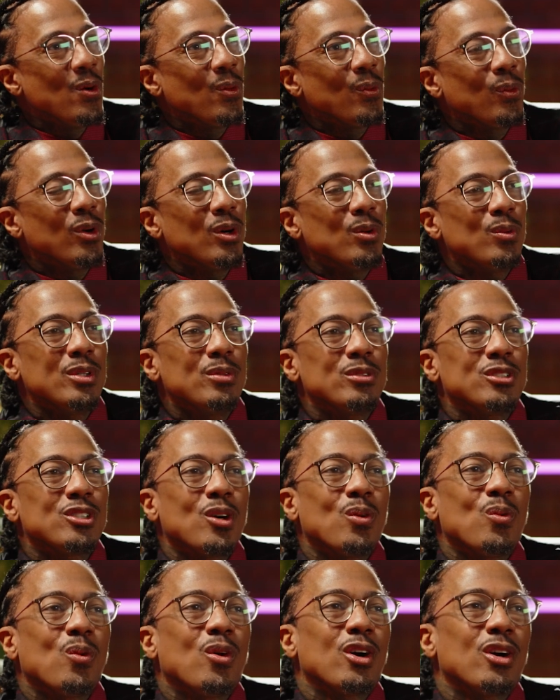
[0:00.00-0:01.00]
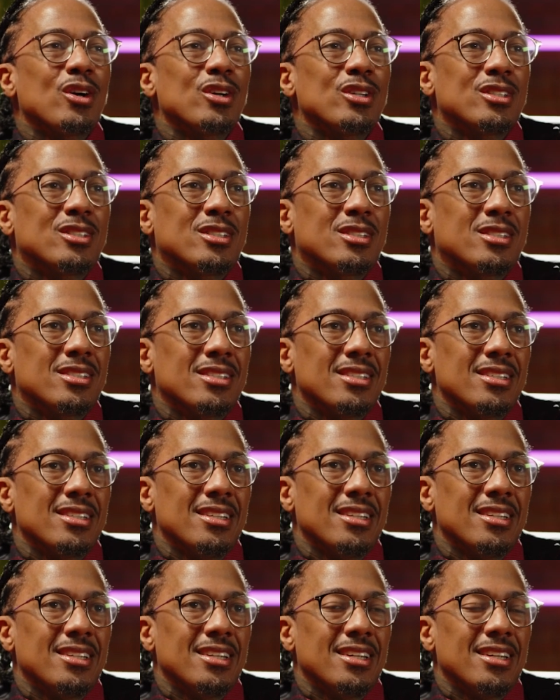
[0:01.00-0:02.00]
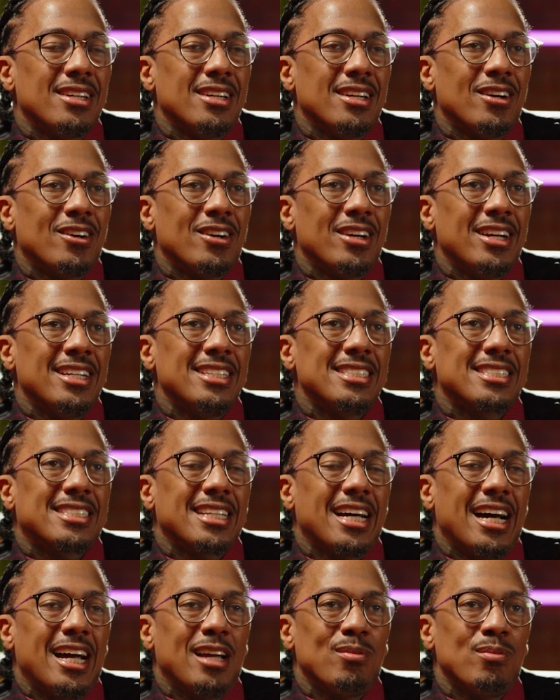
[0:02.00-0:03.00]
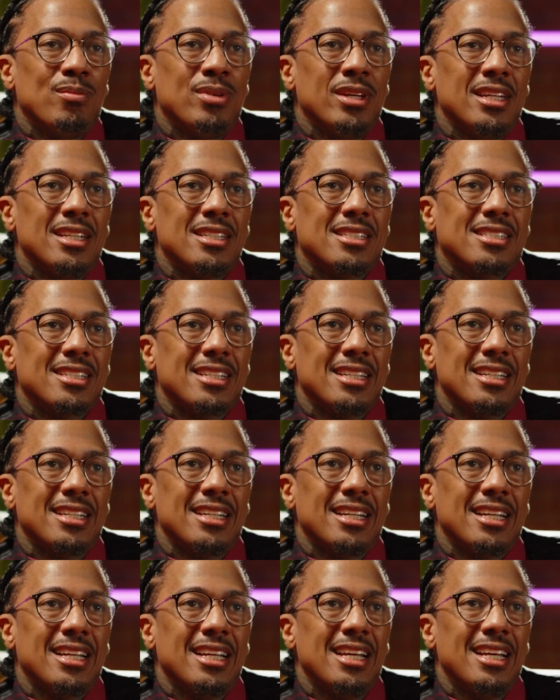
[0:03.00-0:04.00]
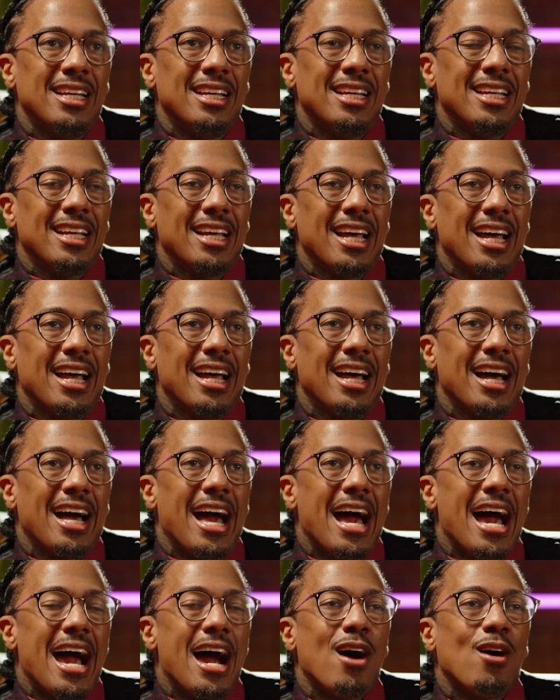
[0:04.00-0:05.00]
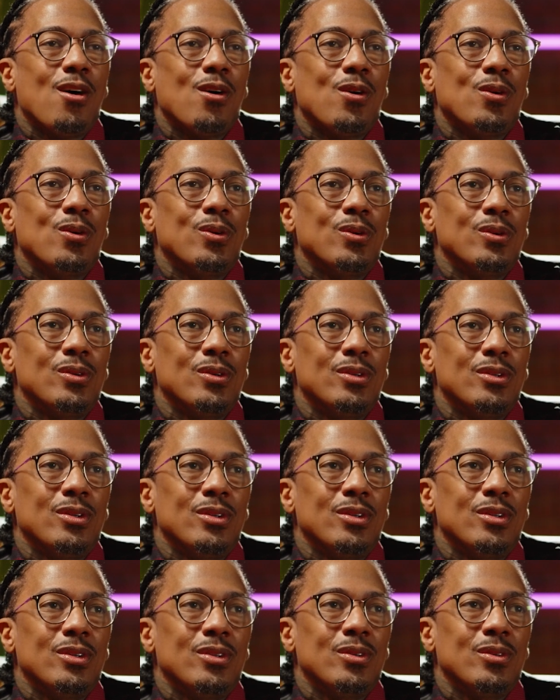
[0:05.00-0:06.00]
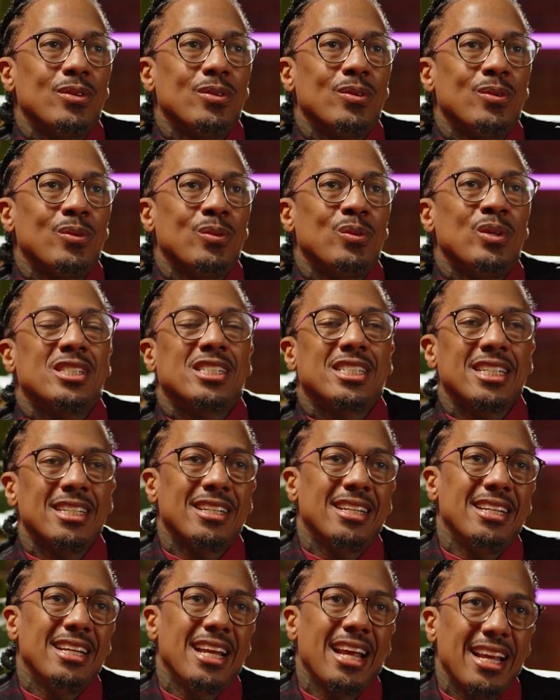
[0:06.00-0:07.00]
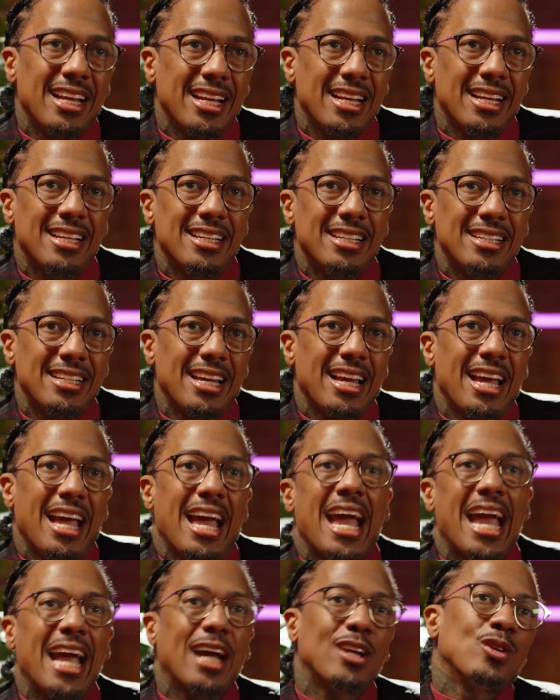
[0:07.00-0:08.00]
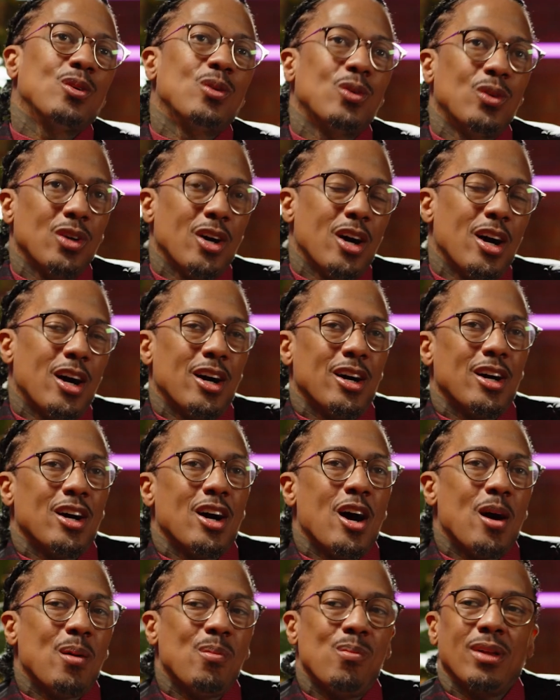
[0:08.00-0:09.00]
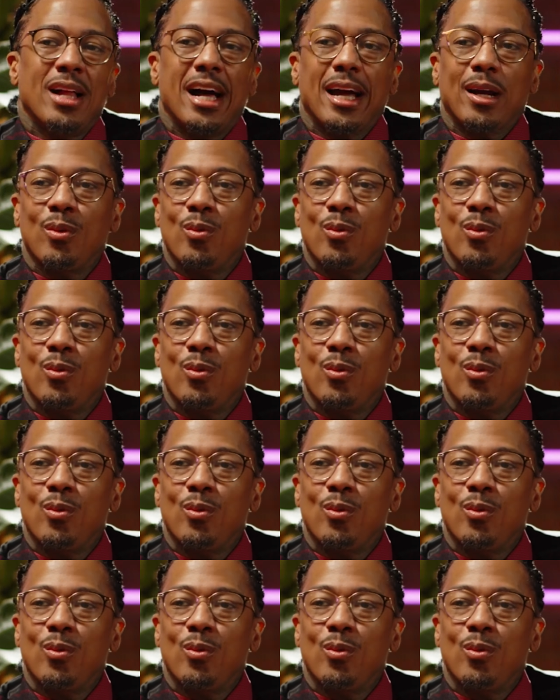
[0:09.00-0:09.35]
what would your words or insight be to how we should handle our Black